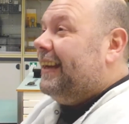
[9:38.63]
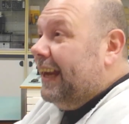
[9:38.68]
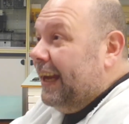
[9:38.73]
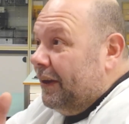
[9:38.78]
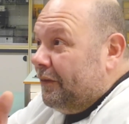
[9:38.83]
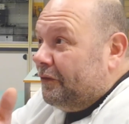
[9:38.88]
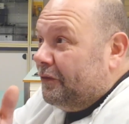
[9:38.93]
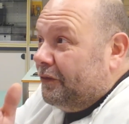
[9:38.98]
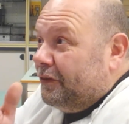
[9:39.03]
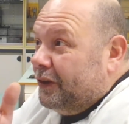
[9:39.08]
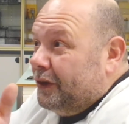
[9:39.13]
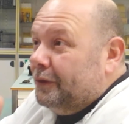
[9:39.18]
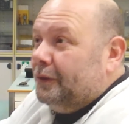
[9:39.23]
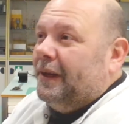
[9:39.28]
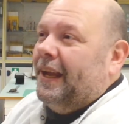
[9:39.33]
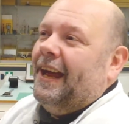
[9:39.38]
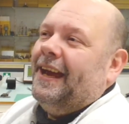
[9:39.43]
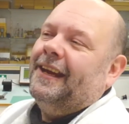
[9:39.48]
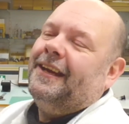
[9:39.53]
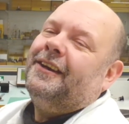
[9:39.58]
If you
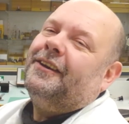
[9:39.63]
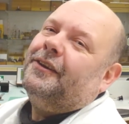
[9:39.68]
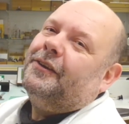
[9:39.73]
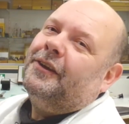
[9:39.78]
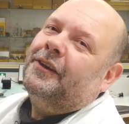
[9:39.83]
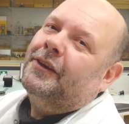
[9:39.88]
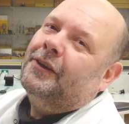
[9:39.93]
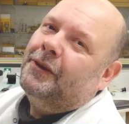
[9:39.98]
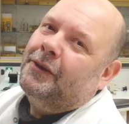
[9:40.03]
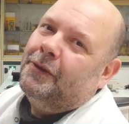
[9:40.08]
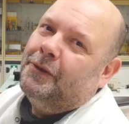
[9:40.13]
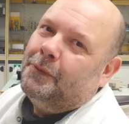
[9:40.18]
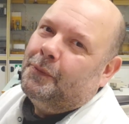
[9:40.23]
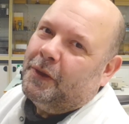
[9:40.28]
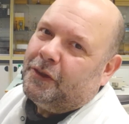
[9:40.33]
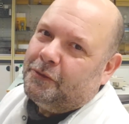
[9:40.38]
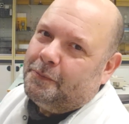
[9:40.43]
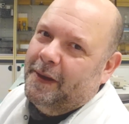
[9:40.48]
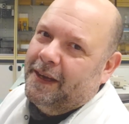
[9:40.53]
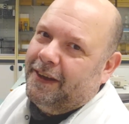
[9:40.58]
like
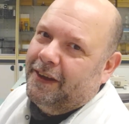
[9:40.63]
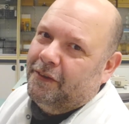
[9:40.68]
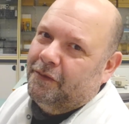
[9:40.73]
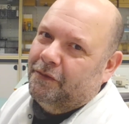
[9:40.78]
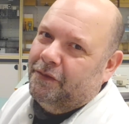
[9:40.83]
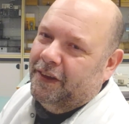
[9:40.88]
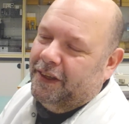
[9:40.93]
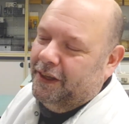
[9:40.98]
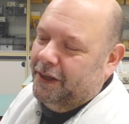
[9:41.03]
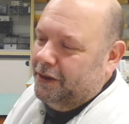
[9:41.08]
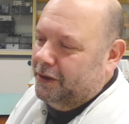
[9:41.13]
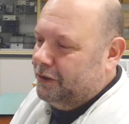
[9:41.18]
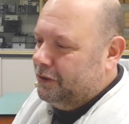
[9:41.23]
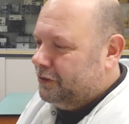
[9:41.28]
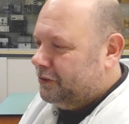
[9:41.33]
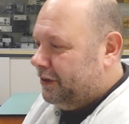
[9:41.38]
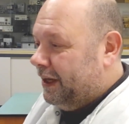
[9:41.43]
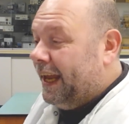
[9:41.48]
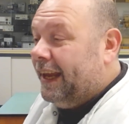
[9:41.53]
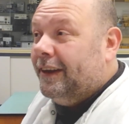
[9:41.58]
watchmaking
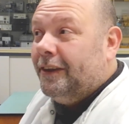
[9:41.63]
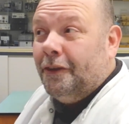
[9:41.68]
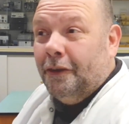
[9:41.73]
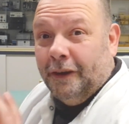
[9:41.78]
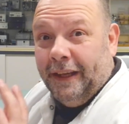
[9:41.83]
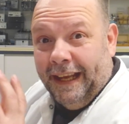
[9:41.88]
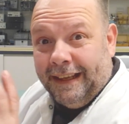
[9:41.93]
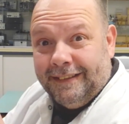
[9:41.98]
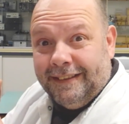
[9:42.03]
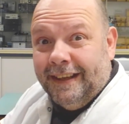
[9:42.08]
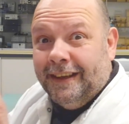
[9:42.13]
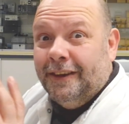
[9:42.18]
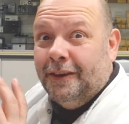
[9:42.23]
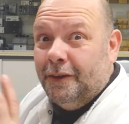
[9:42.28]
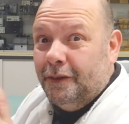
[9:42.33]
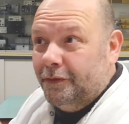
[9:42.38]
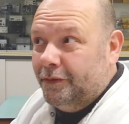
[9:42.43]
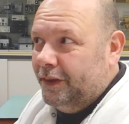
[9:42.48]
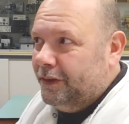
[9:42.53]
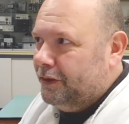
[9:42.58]
videos and collecting
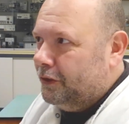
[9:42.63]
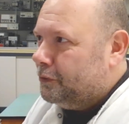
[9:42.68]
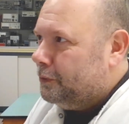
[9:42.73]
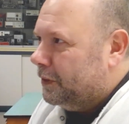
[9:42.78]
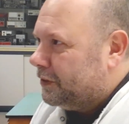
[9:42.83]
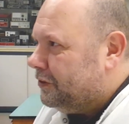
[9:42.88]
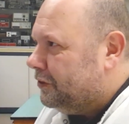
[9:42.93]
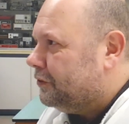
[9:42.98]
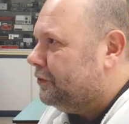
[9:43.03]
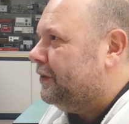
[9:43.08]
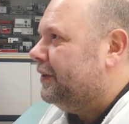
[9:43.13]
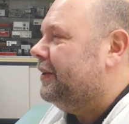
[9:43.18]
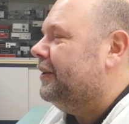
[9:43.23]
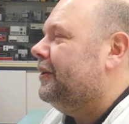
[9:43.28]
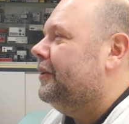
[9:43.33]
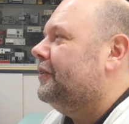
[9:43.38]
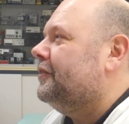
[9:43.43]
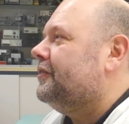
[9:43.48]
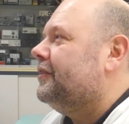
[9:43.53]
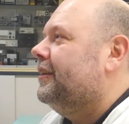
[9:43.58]
vintage watches
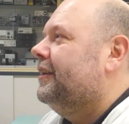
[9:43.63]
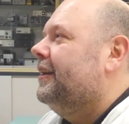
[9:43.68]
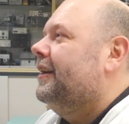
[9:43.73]
videos,